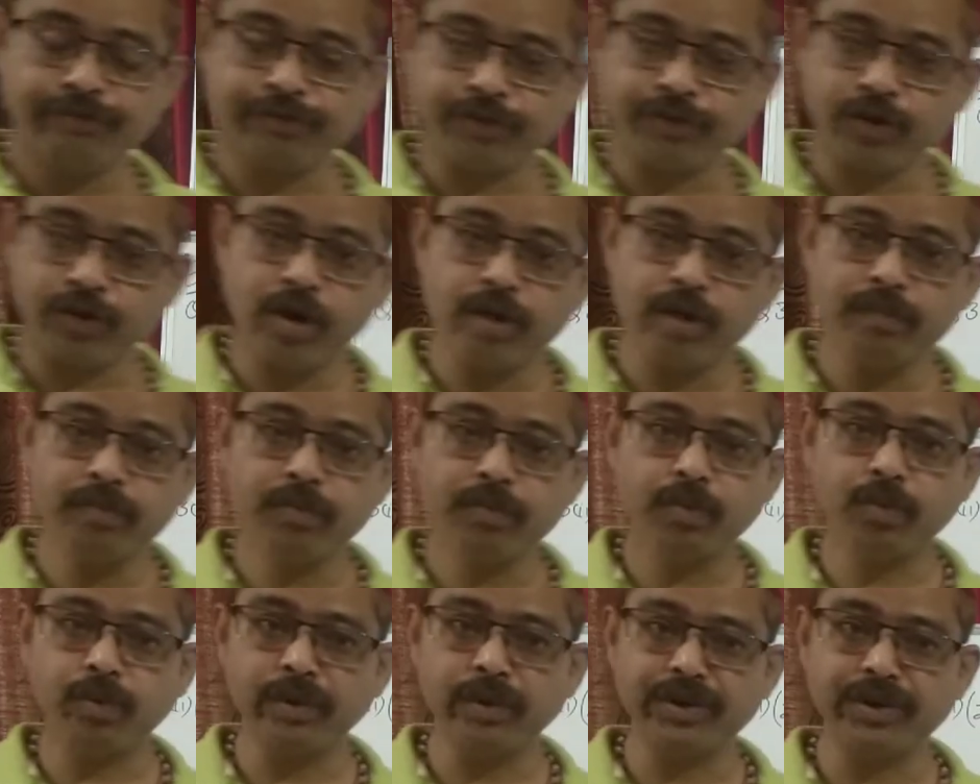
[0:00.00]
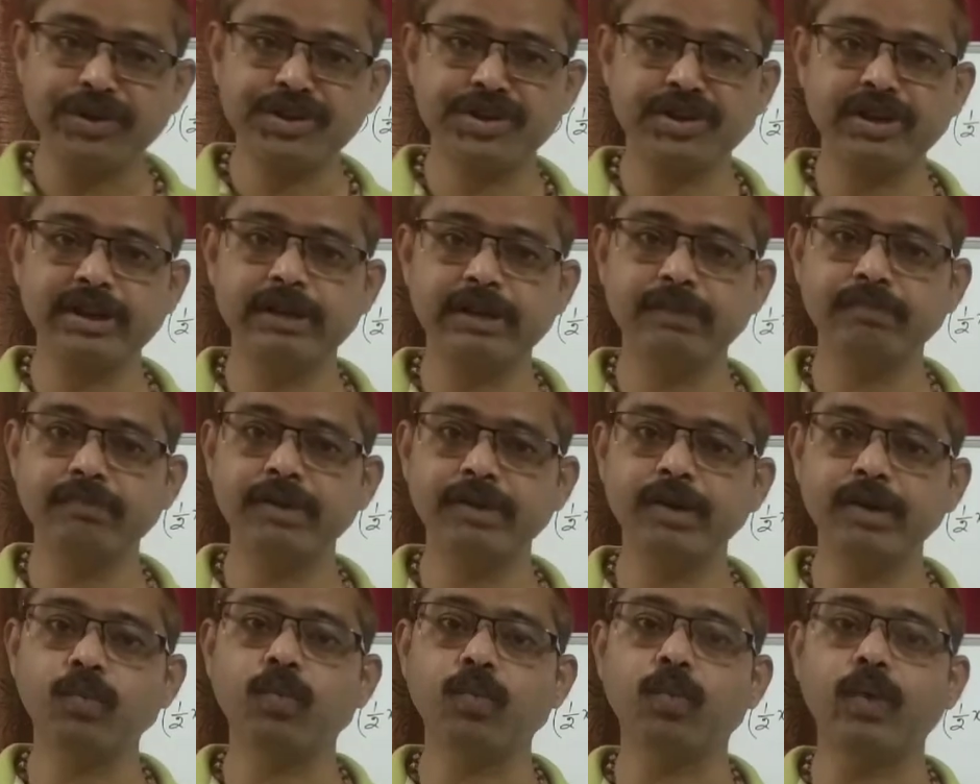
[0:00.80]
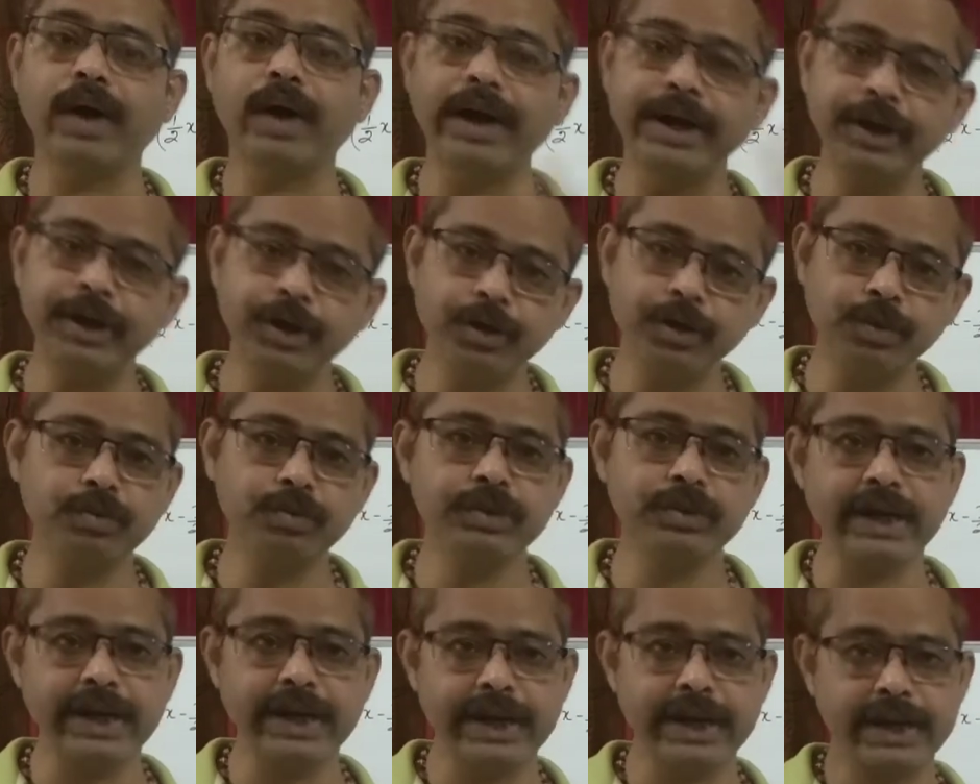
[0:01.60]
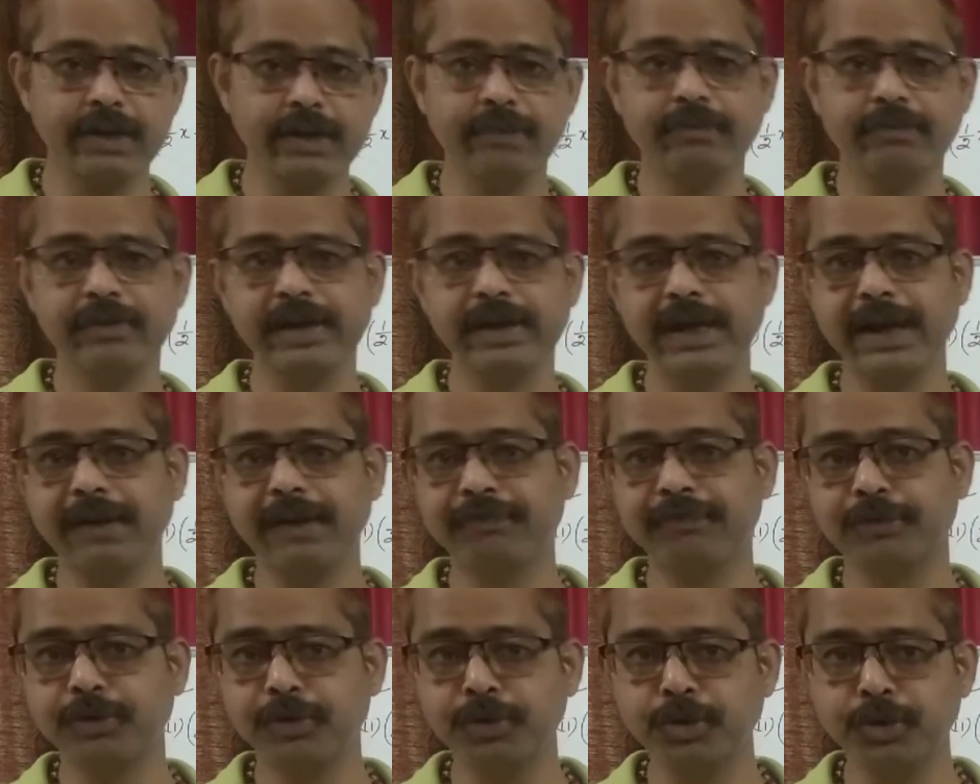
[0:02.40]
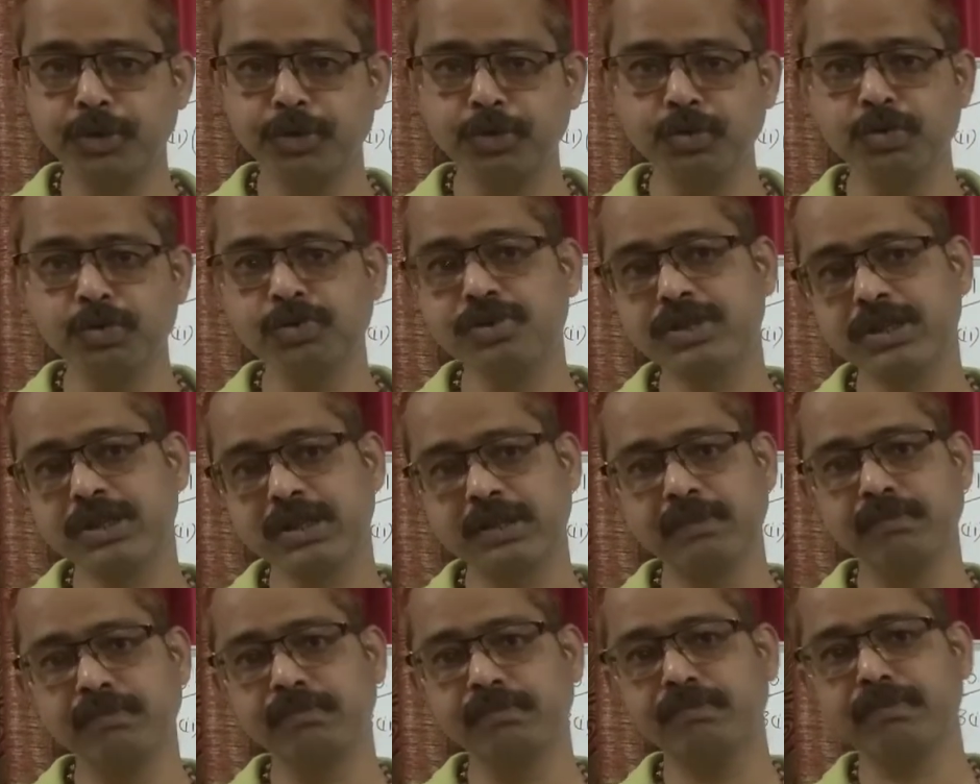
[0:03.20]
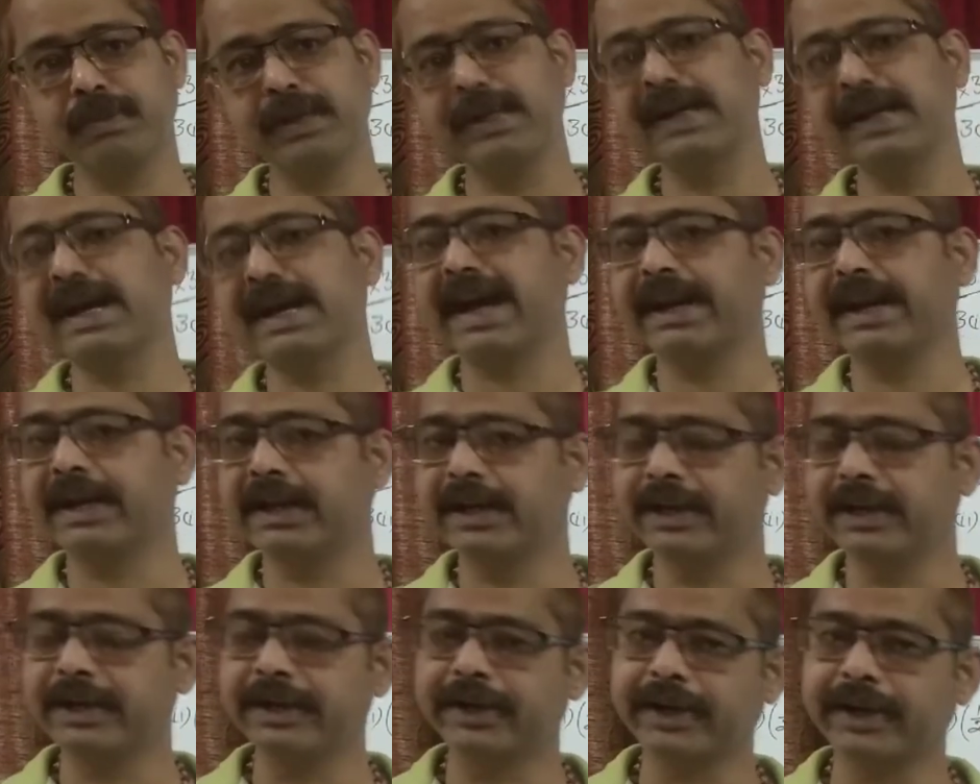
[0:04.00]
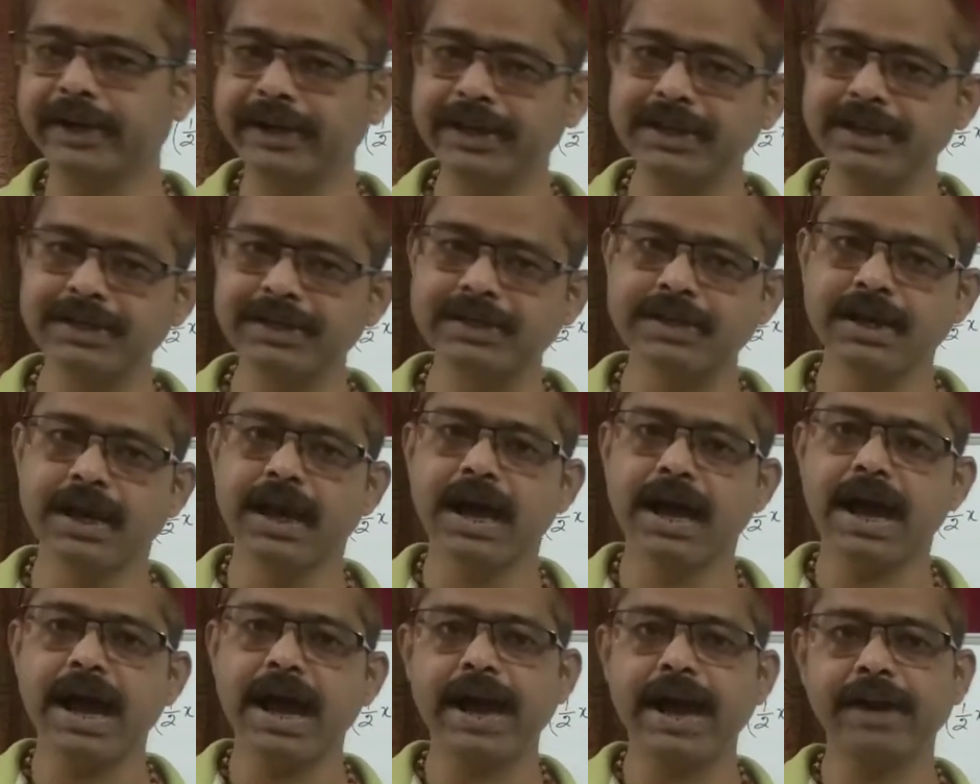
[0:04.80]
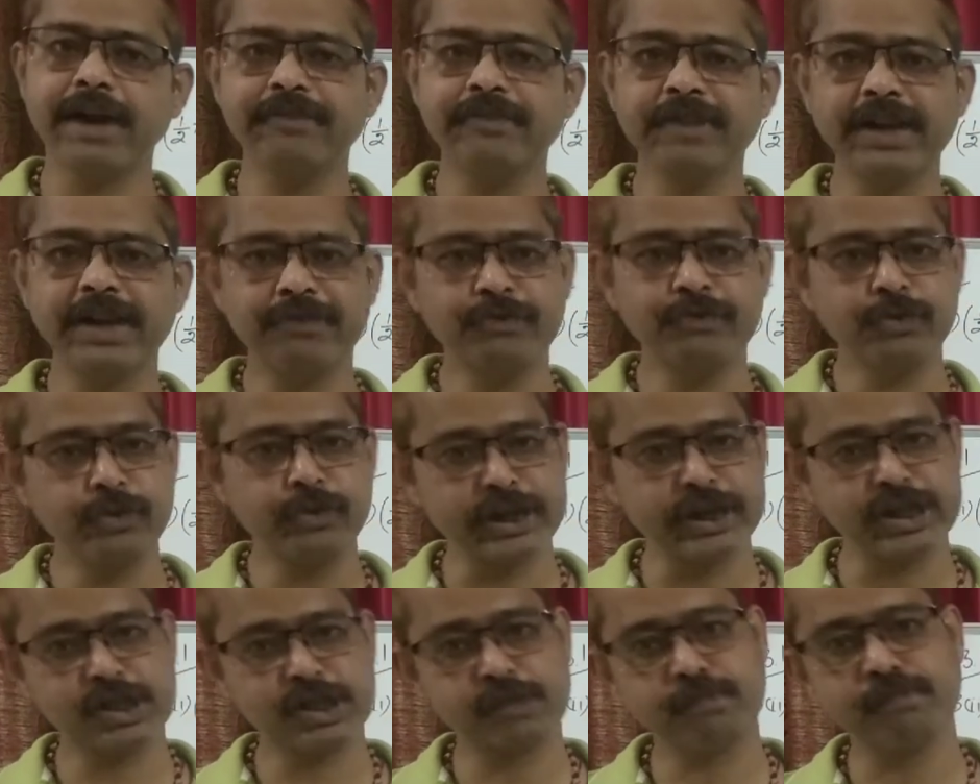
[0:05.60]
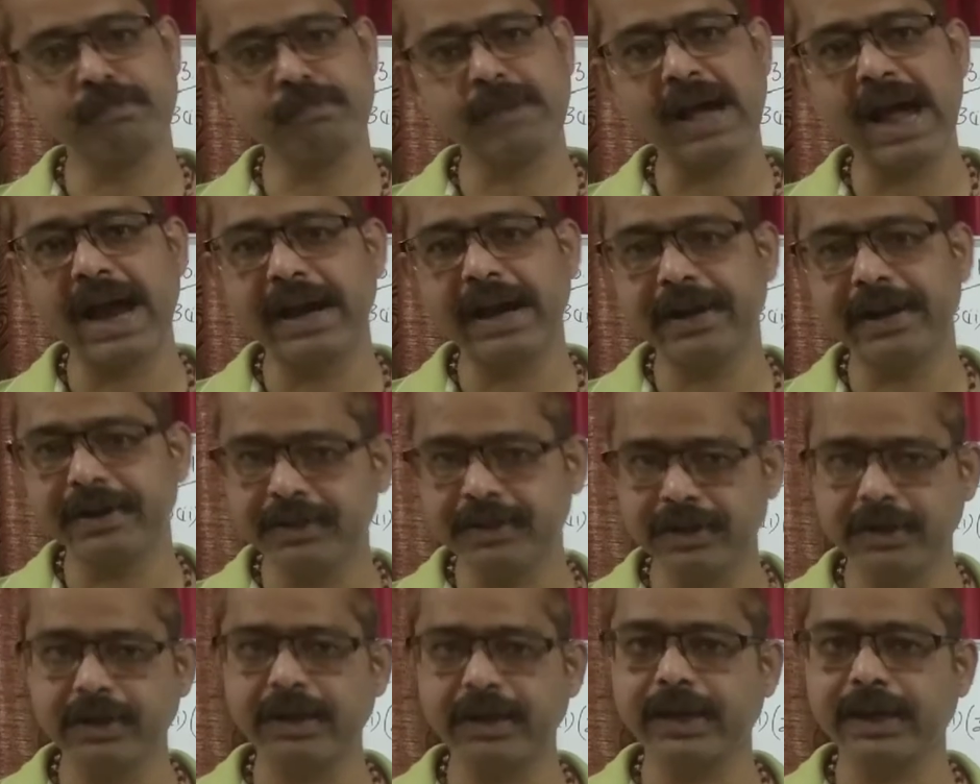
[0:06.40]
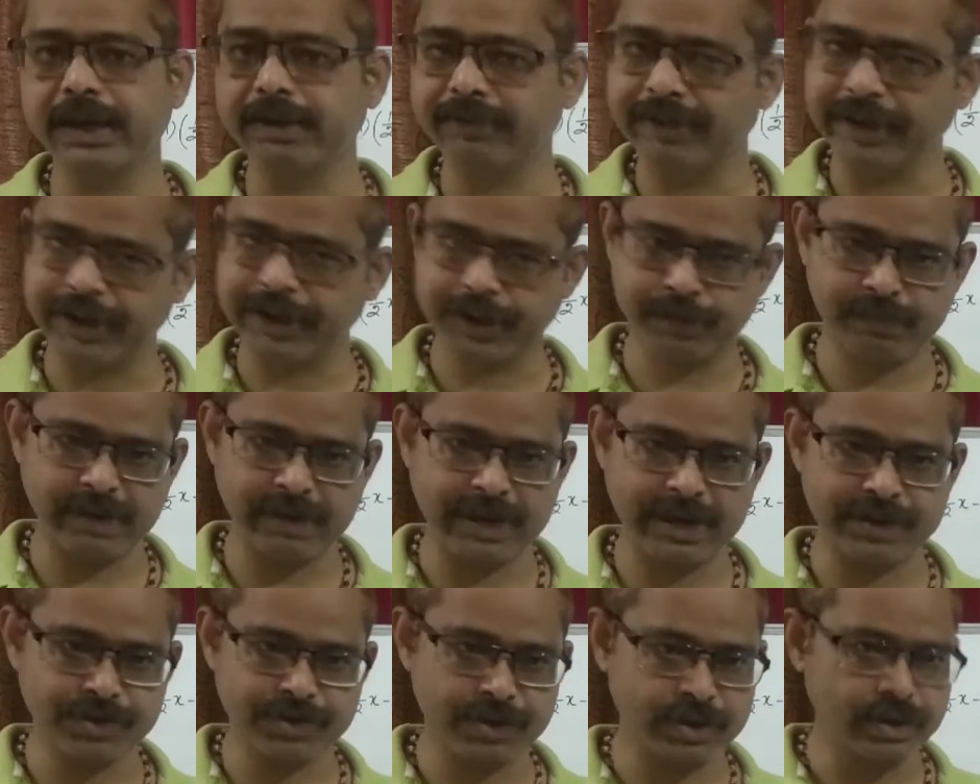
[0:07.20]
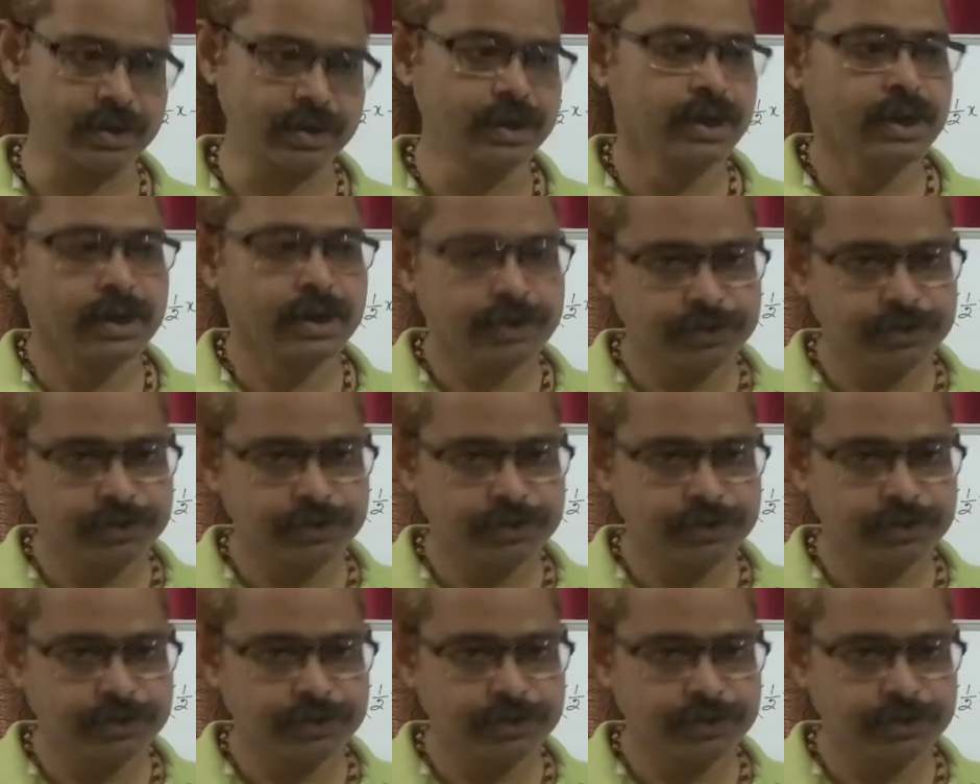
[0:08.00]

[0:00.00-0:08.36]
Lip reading: from question number 1 to 9, we have to use simply identities and we have to expand the given expansion.